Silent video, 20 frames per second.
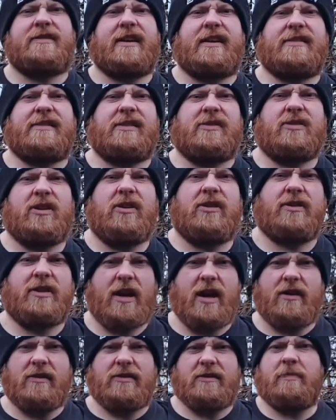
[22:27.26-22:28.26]
this exercise,
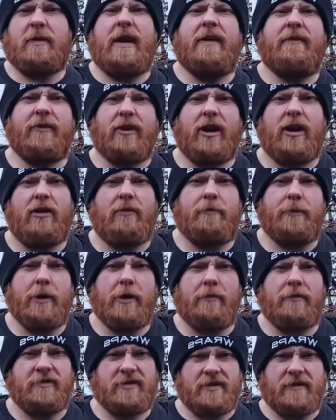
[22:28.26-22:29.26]
I'll explain the whole
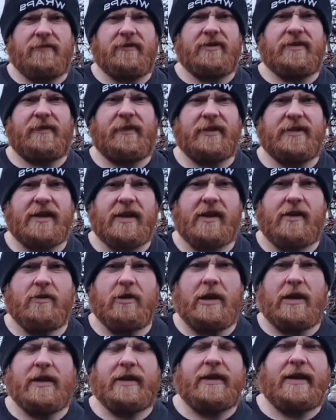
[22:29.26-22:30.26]
purpose of this video.
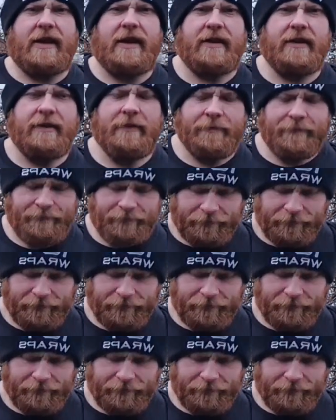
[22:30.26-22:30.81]
Okay,